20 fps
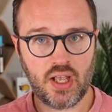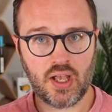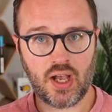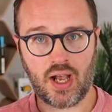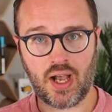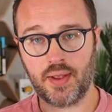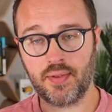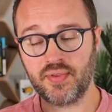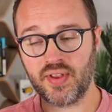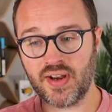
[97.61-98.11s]

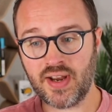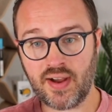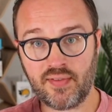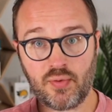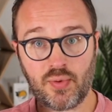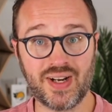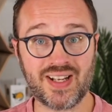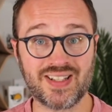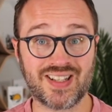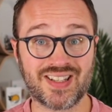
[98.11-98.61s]
The another
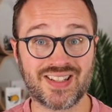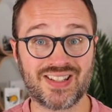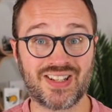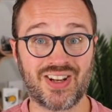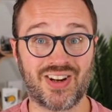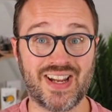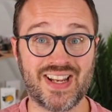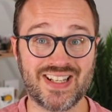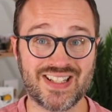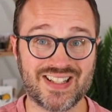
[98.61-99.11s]
one is the
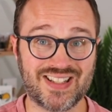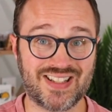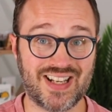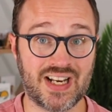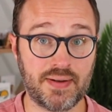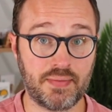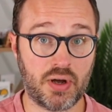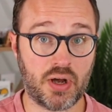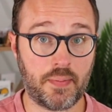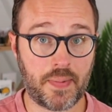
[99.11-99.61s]
Sky
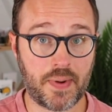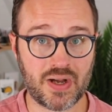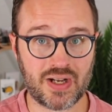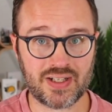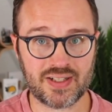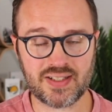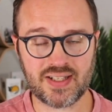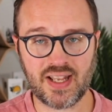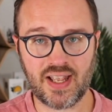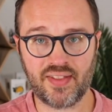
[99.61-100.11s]
Cinema
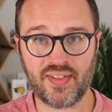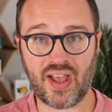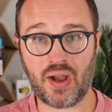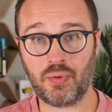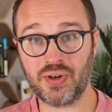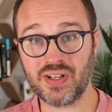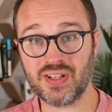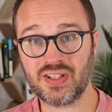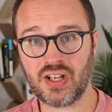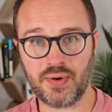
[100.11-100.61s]
Pass. That
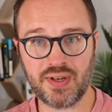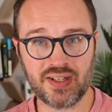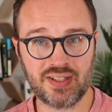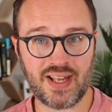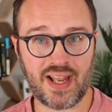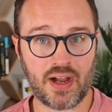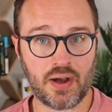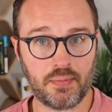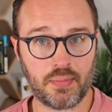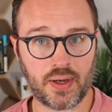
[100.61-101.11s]
one is going
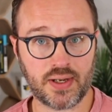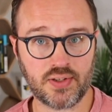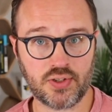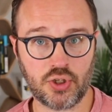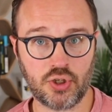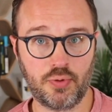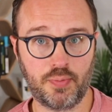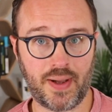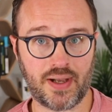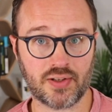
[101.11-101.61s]
down by
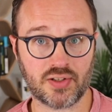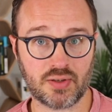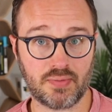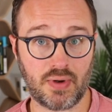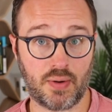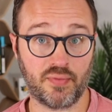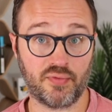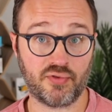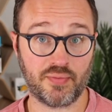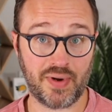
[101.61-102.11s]
£2 a
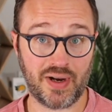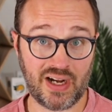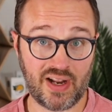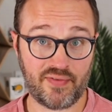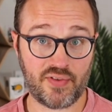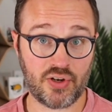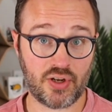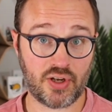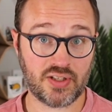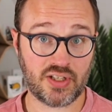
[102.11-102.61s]
month, from
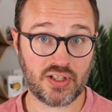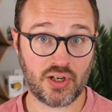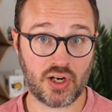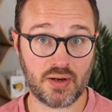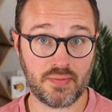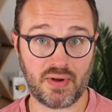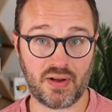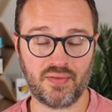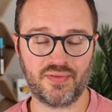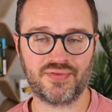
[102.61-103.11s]
$11.99 a
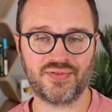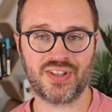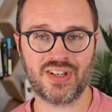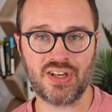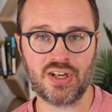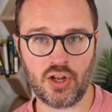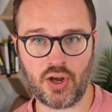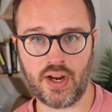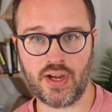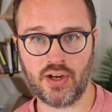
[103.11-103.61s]
month to
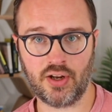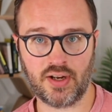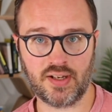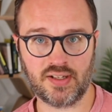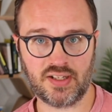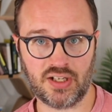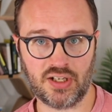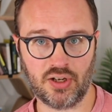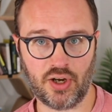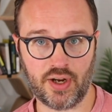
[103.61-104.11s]

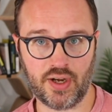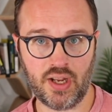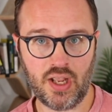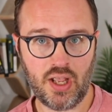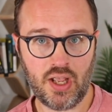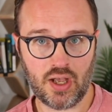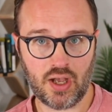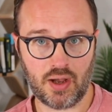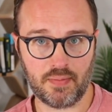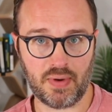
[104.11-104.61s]
$9.99
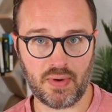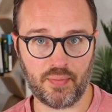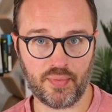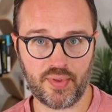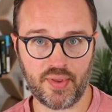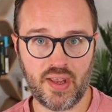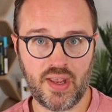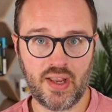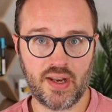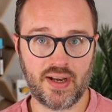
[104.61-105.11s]
a month.
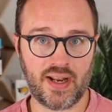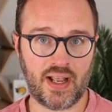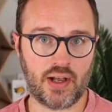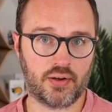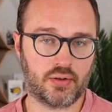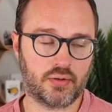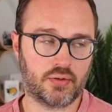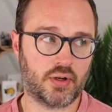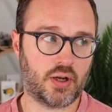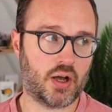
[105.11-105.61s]

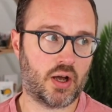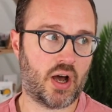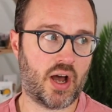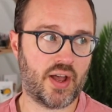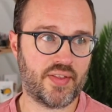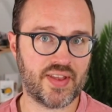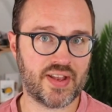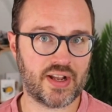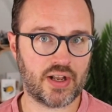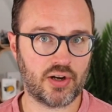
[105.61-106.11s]
Now, I
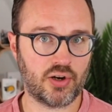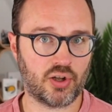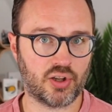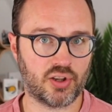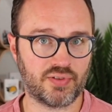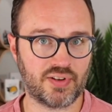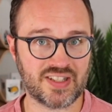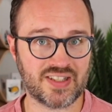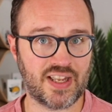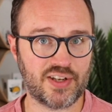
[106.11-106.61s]
think a lot of the
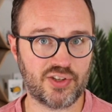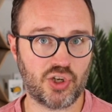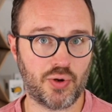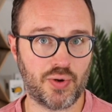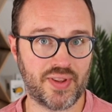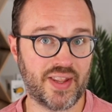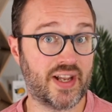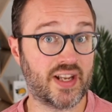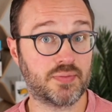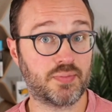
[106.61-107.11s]
reason they're
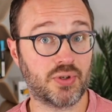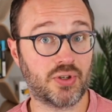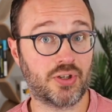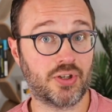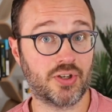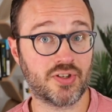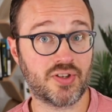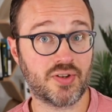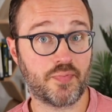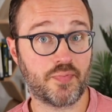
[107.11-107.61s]
doing that is
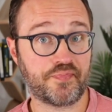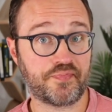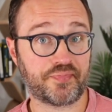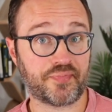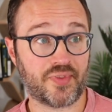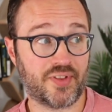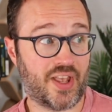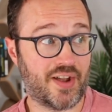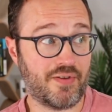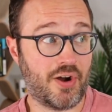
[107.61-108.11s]
because
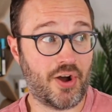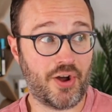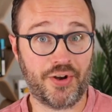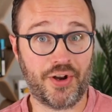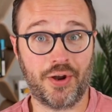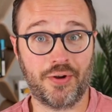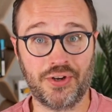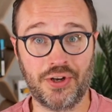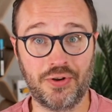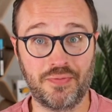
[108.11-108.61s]
there are
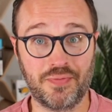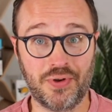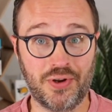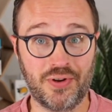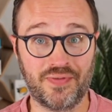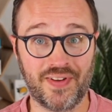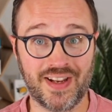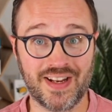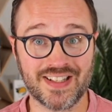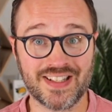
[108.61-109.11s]
no new
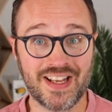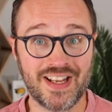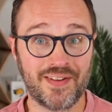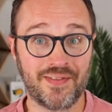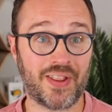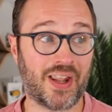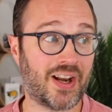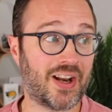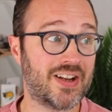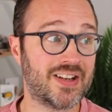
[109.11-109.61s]
movies. For
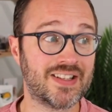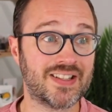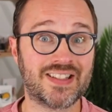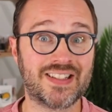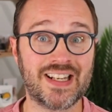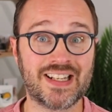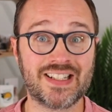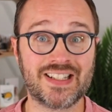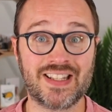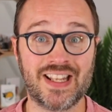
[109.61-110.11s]
the last
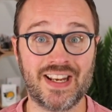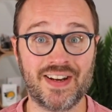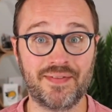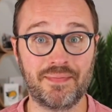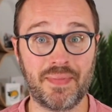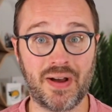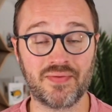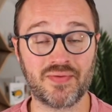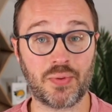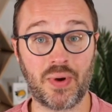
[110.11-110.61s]
16
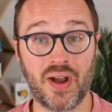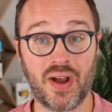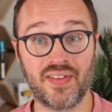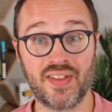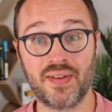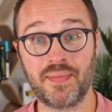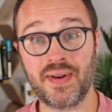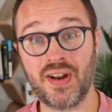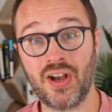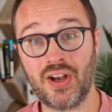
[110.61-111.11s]
months or whatever, there
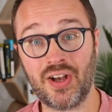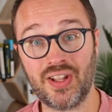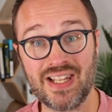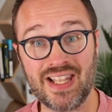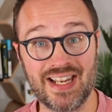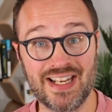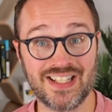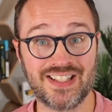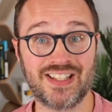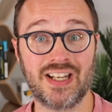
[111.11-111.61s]
have been hardly
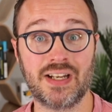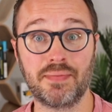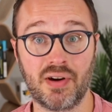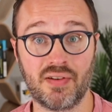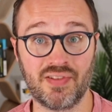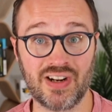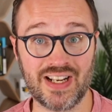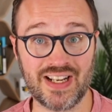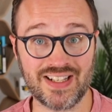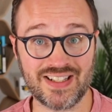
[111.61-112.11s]
any cinema
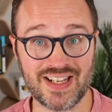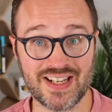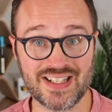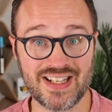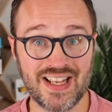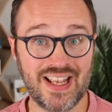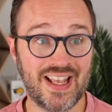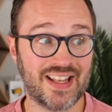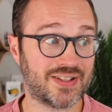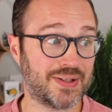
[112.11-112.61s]
releases,
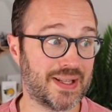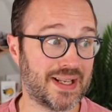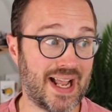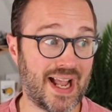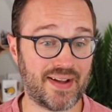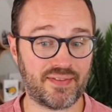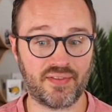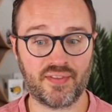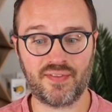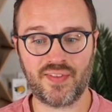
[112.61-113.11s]
so they
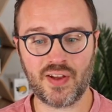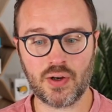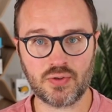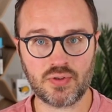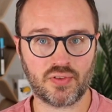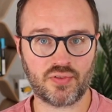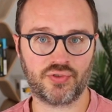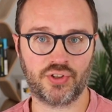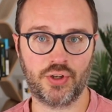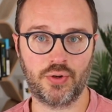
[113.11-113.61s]
haven't
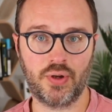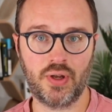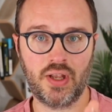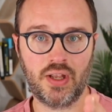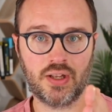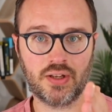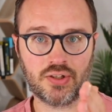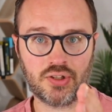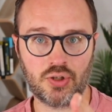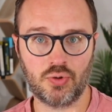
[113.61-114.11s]
filtered through
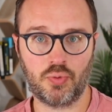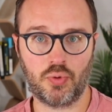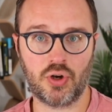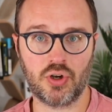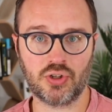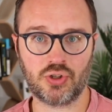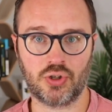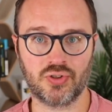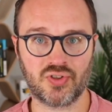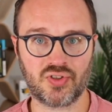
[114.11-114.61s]
to
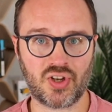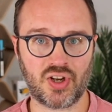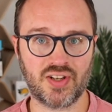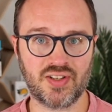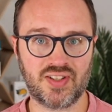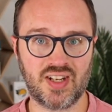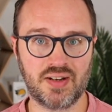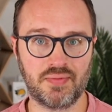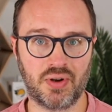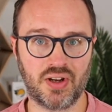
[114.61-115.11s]
watch on Sky
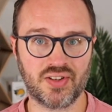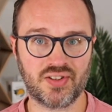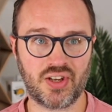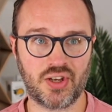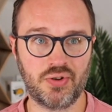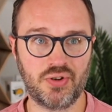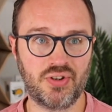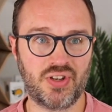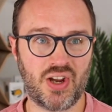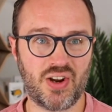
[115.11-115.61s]
Cinema. So
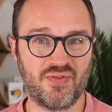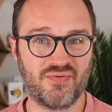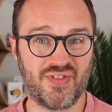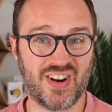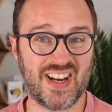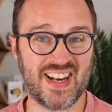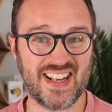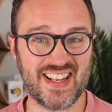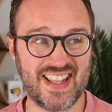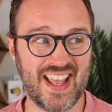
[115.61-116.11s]
you don't
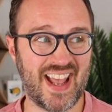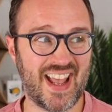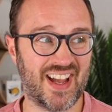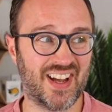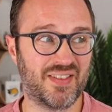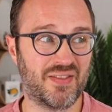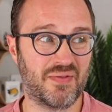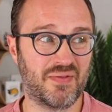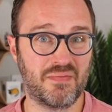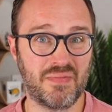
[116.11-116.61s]
really get
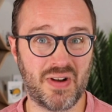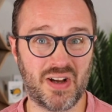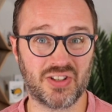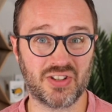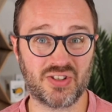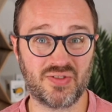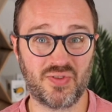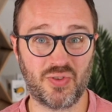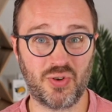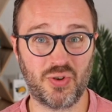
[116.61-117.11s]

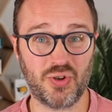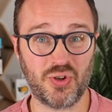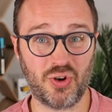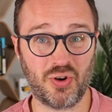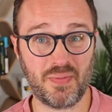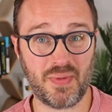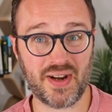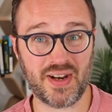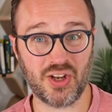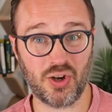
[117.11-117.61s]
much for your
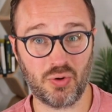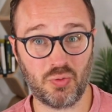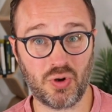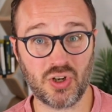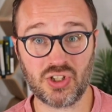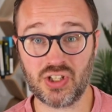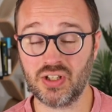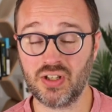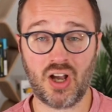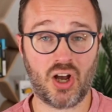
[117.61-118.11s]
money. You're
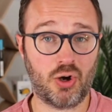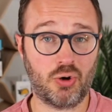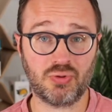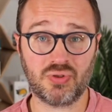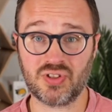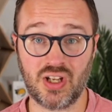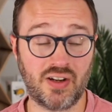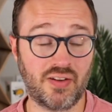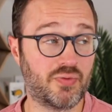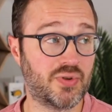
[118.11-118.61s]
watching old
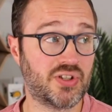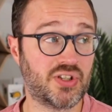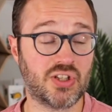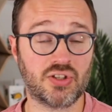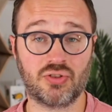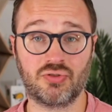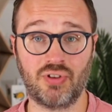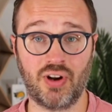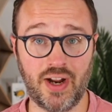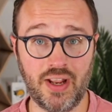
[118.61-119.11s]
stuff, which is
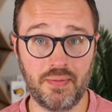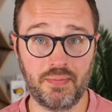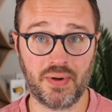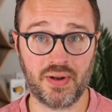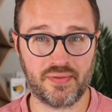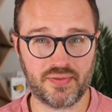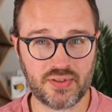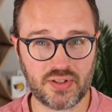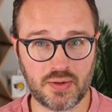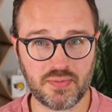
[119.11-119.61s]
great, but
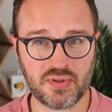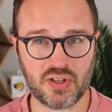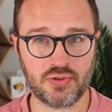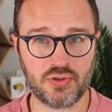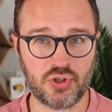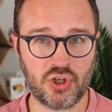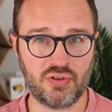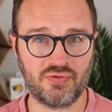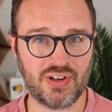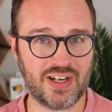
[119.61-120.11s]
in terms of those
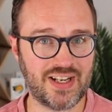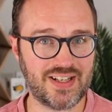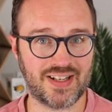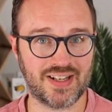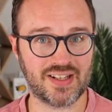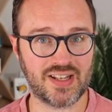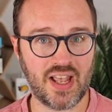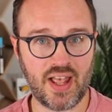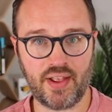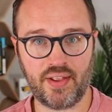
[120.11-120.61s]
new
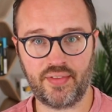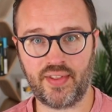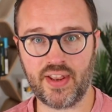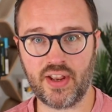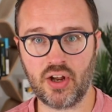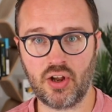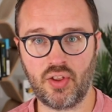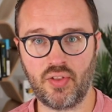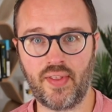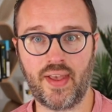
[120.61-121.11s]
releases, they
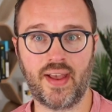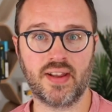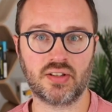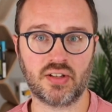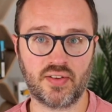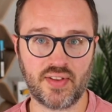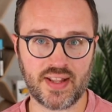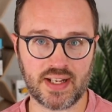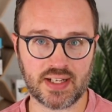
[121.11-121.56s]
aren't there. So I think that's